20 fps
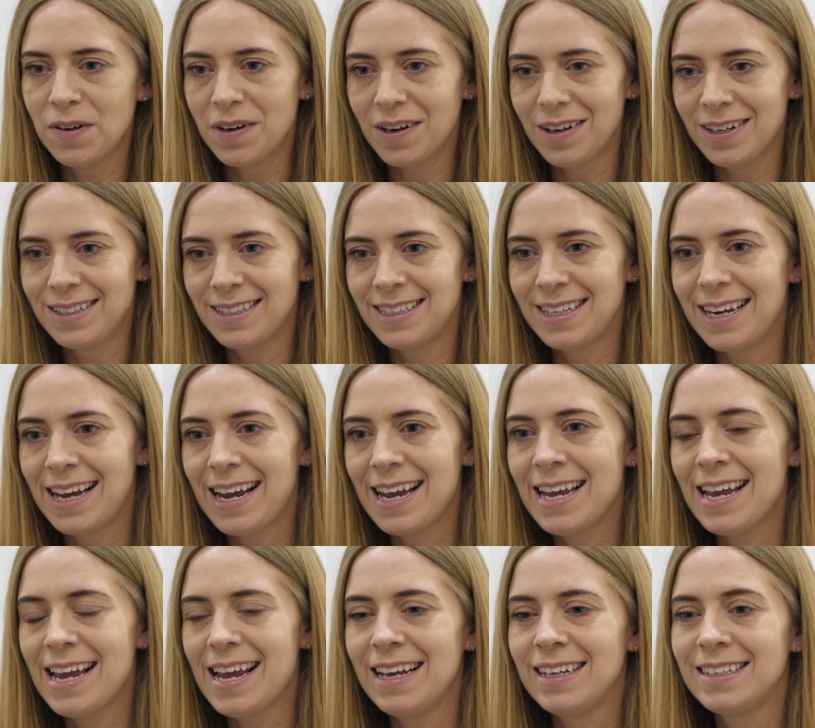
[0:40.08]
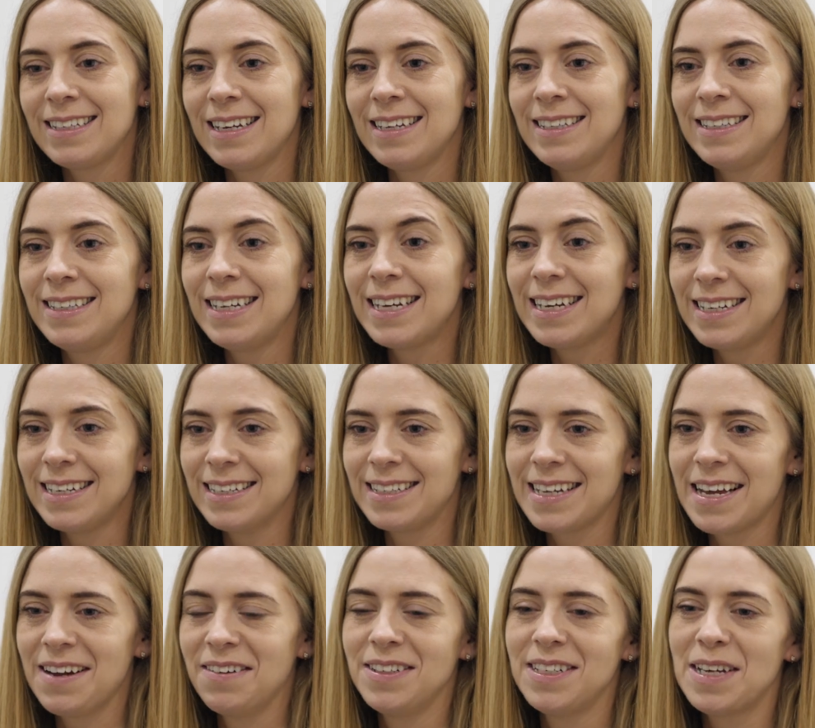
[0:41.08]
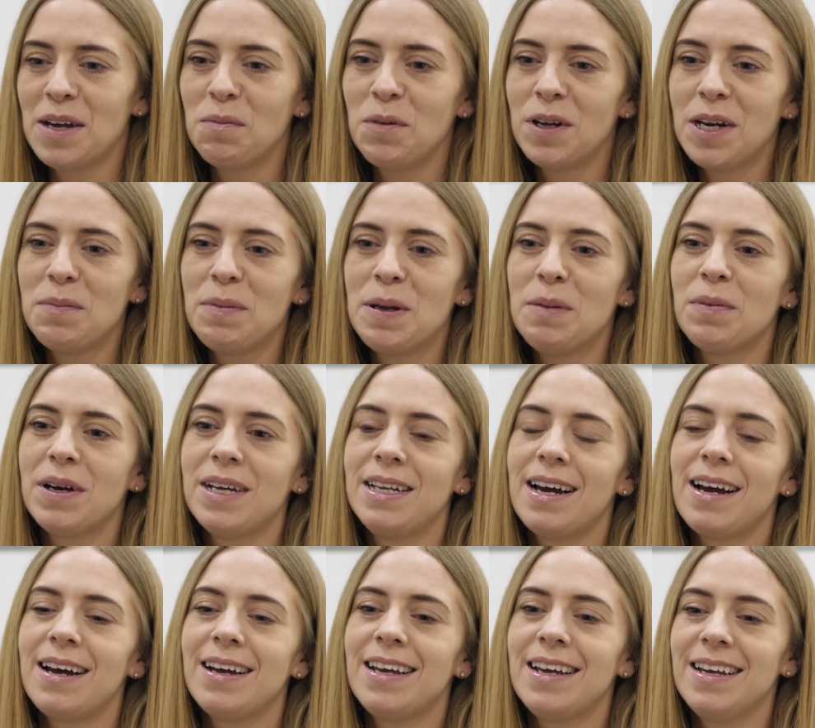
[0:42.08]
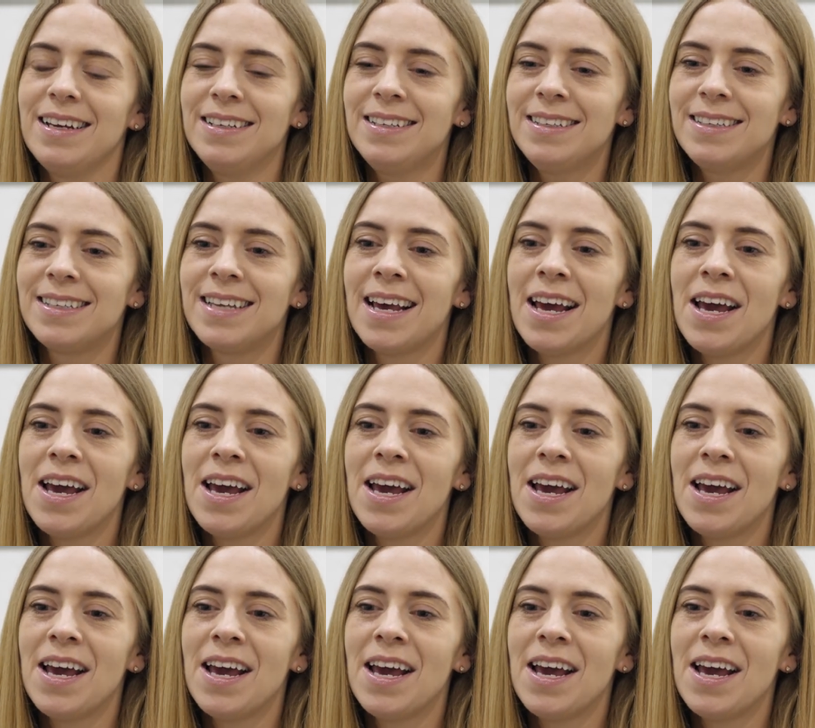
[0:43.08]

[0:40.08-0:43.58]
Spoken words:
you guys today is a sticky discount. And what I mean by that is